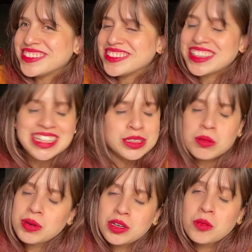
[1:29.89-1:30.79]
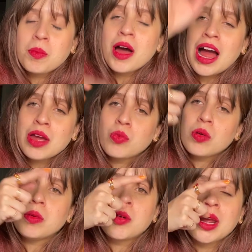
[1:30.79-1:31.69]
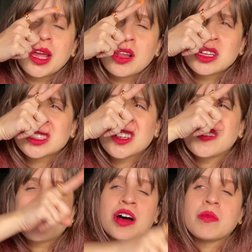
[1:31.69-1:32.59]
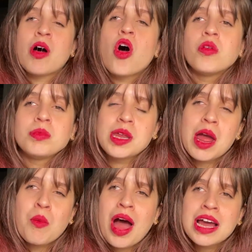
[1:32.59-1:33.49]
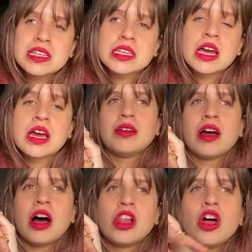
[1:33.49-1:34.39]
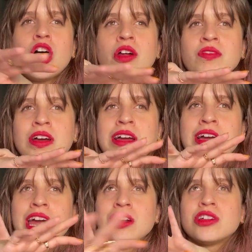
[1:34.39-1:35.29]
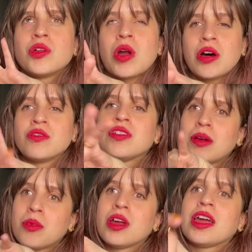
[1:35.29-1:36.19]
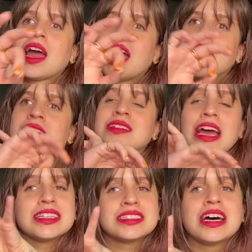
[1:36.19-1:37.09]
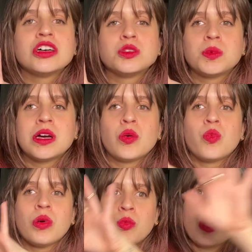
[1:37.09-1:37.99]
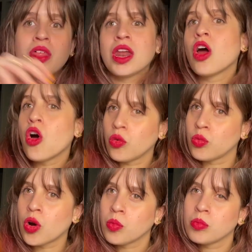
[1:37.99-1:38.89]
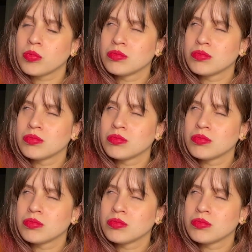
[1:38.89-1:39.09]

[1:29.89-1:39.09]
that's what we do. But I will be bringing lots of home DIYs. A lot of it catered around fabric and textiles, but within home